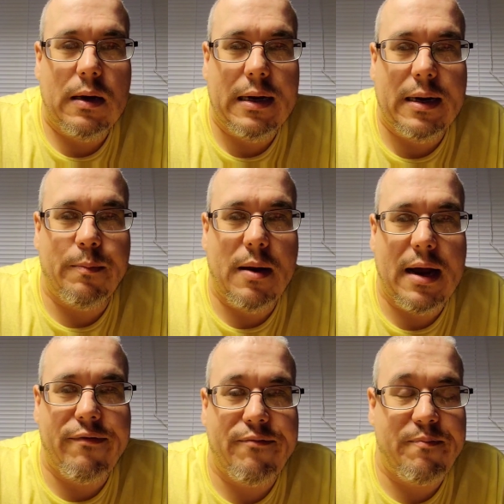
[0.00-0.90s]
Um,
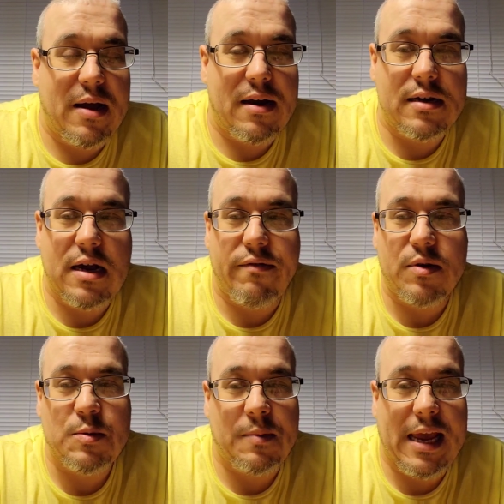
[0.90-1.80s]
I've gotten to cover
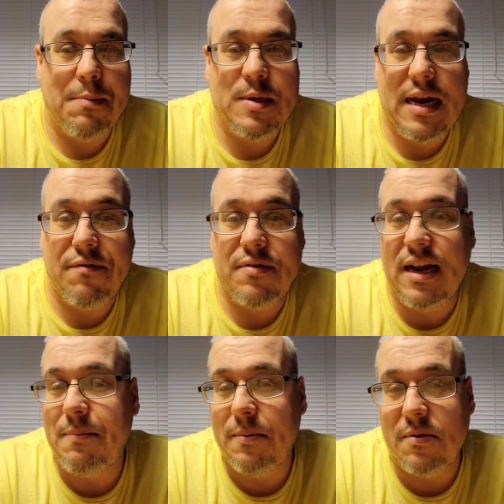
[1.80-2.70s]
some games I never
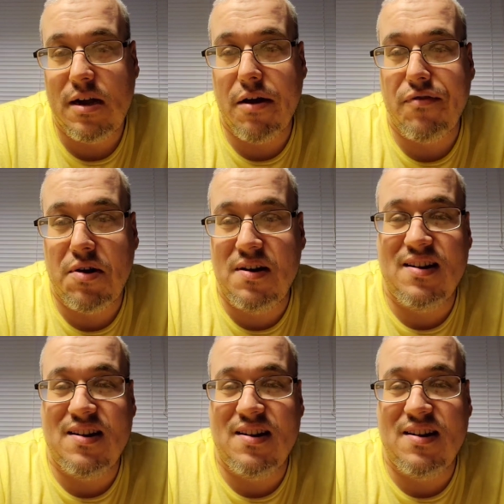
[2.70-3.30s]
thought I'd be able to cover.